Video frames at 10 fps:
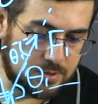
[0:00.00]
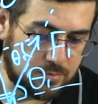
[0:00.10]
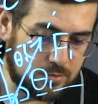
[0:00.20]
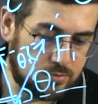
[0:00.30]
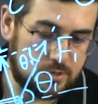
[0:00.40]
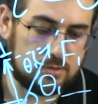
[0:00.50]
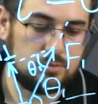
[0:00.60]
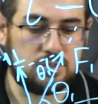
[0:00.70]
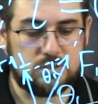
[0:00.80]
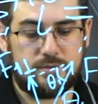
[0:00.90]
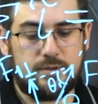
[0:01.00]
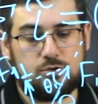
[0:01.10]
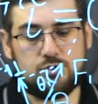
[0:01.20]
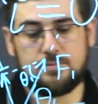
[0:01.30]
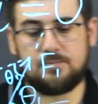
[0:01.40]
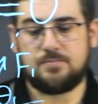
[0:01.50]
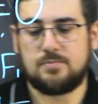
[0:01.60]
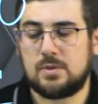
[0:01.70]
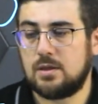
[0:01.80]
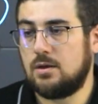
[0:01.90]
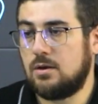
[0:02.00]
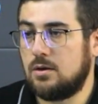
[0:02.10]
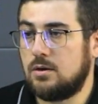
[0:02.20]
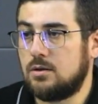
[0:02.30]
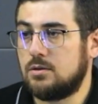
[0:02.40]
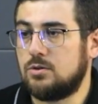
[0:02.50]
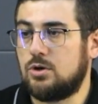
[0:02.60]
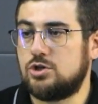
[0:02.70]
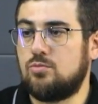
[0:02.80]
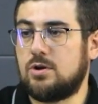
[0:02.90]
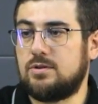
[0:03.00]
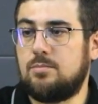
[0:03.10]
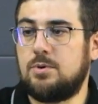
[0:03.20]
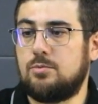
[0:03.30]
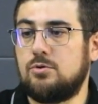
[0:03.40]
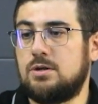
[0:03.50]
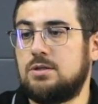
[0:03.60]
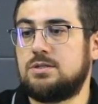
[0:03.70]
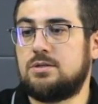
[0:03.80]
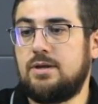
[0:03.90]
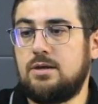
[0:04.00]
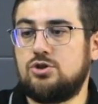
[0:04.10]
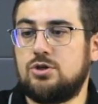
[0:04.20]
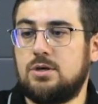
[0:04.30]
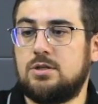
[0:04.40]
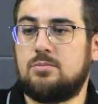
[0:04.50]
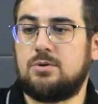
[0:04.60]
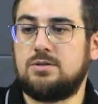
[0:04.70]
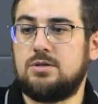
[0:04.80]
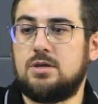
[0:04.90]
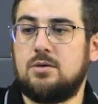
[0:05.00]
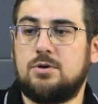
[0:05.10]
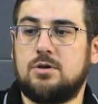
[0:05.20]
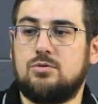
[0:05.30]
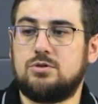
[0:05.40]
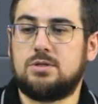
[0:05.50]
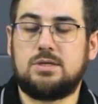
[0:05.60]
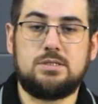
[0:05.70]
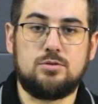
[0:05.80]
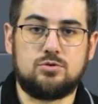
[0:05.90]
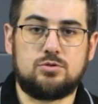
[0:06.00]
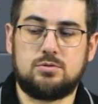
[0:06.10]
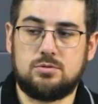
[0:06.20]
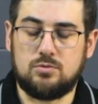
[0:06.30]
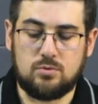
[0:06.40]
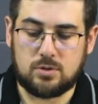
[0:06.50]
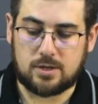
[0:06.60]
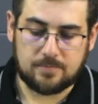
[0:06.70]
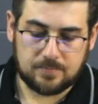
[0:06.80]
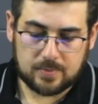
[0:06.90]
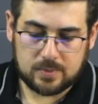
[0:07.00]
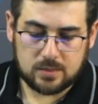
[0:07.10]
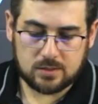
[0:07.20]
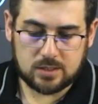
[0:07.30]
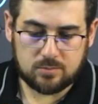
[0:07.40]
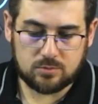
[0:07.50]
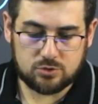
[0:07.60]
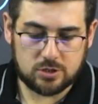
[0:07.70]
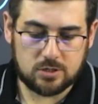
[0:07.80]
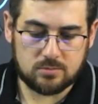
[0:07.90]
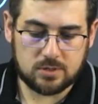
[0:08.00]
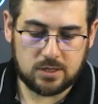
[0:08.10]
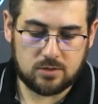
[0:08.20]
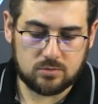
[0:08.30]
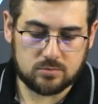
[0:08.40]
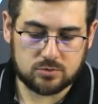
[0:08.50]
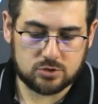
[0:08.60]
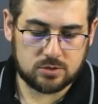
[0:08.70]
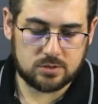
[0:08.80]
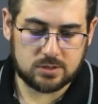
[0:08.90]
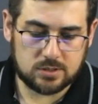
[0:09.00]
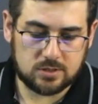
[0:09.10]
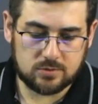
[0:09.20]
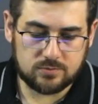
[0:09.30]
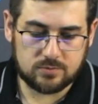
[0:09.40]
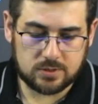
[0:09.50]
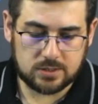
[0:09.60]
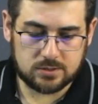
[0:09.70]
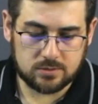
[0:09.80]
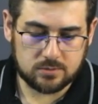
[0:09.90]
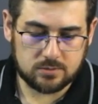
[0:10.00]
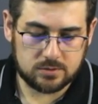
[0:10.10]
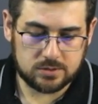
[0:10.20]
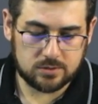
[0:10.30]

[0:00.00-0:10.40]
perpendicular to the components. And what is the perpendicular component? It is the product of the hypotenuse by the sine of the angle. Then we get L times F1 times the sine of F1,